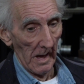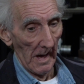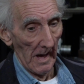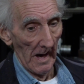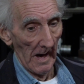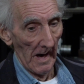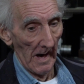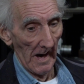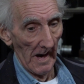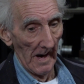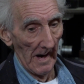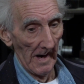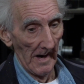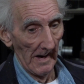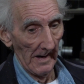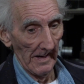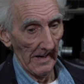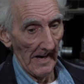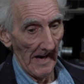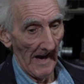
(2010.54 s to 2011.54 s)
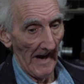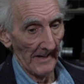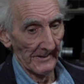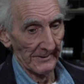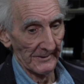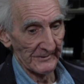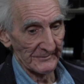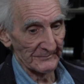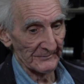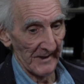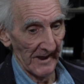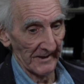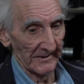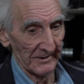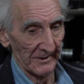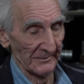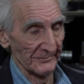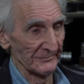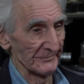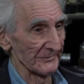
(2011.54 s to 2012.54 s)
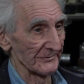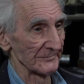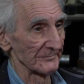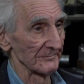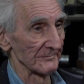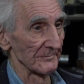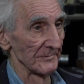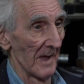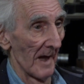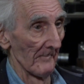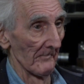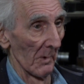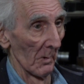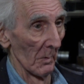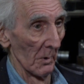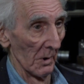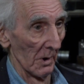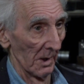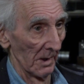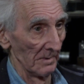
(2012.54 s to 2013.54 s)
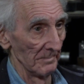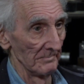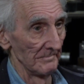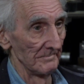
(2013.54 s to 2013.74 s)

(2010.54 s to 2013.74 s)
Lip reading: I just think it's number one.